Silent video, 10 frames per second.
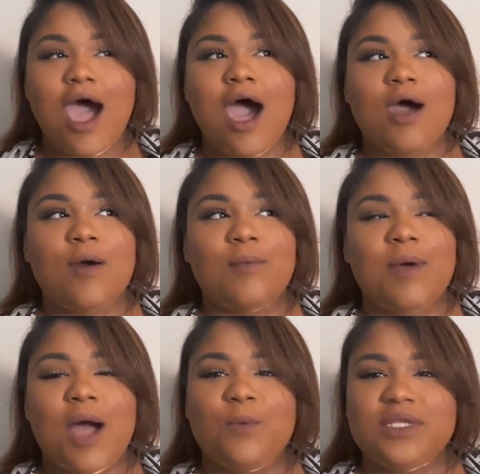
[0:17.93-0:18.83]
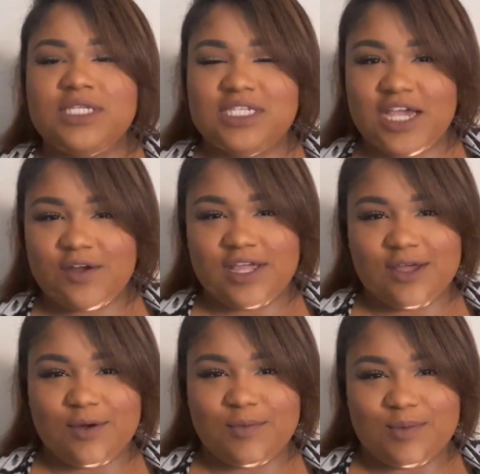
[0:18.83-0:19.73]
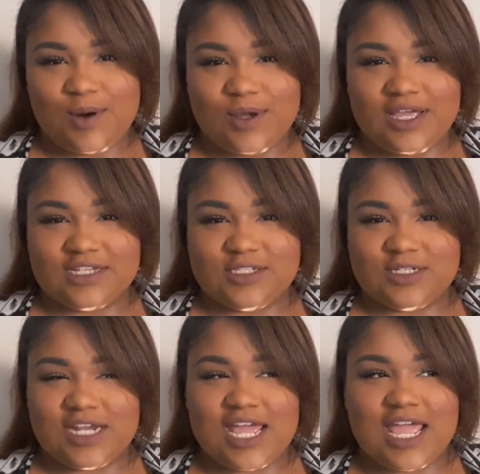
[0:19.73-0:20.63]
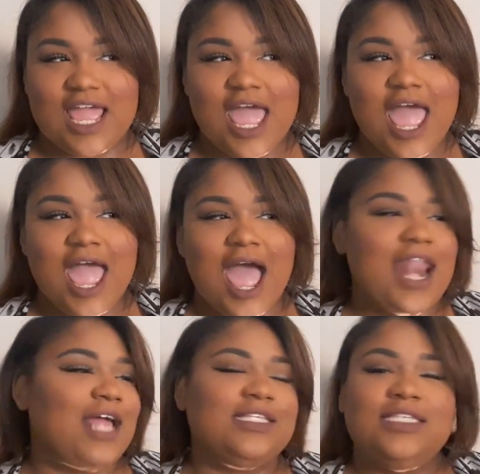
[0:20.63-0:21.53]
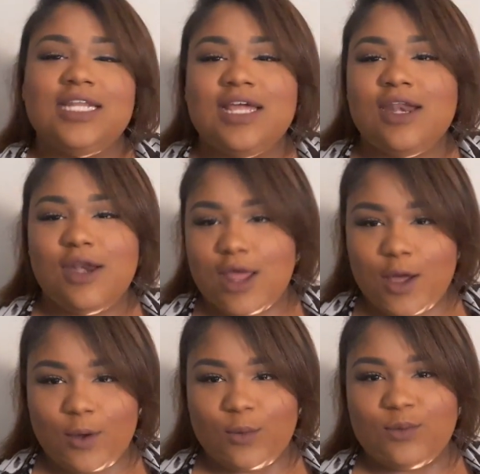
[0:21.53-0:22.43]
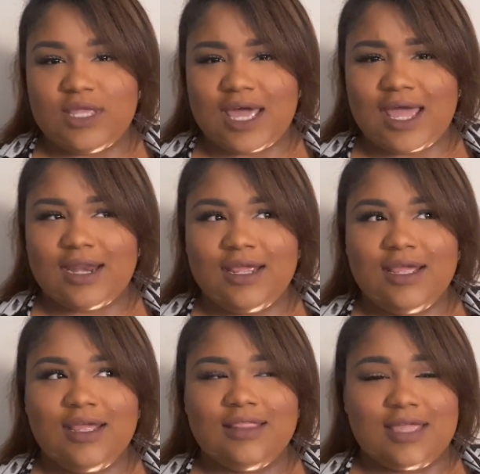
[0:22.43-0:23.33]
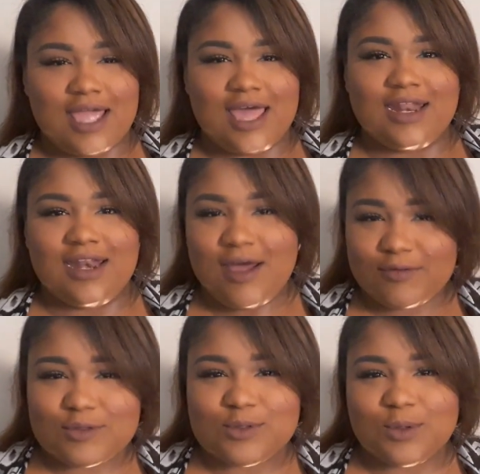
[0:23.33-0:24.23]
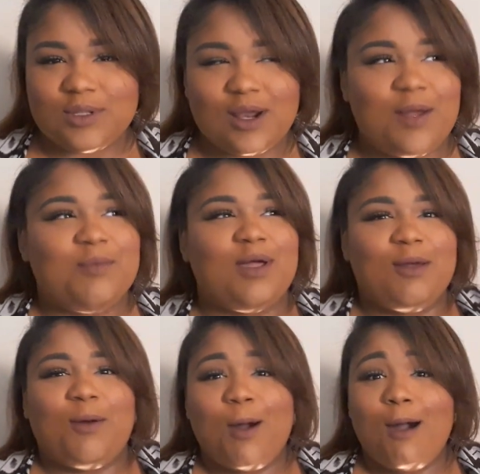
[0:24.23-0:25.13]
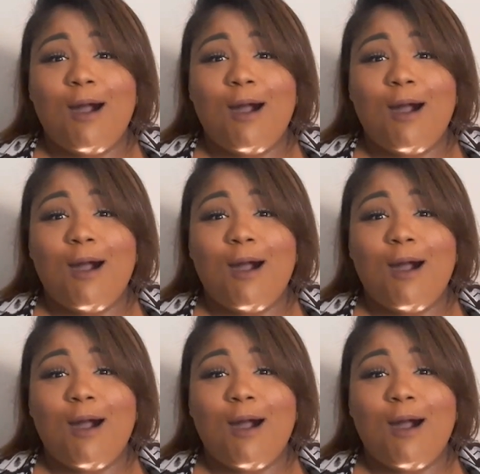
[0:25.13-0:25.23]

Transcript: I went to Cherry Hill Mall yesterday and I didn't know that they had an ELF store there. I'm like,